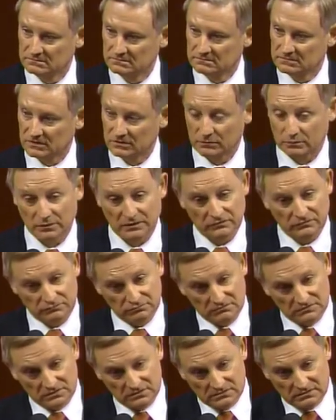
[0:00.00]
We've
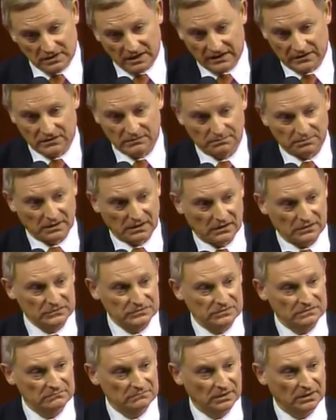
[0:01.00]
had the
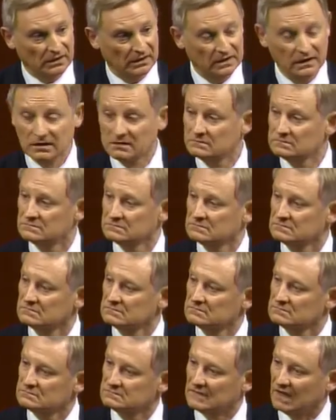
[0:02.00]
Paulson plan.
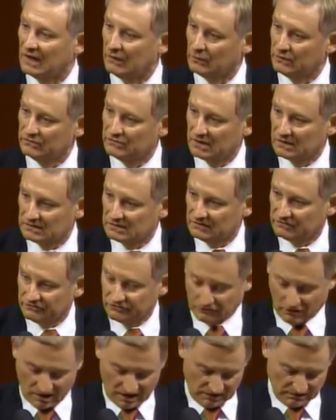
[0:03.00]
Now we've got the
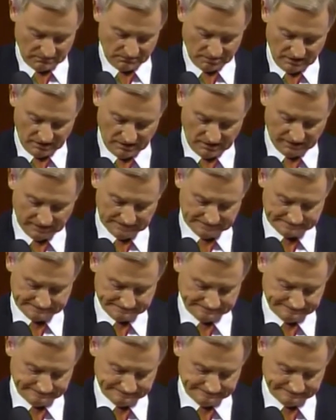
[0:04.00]
Frank plan.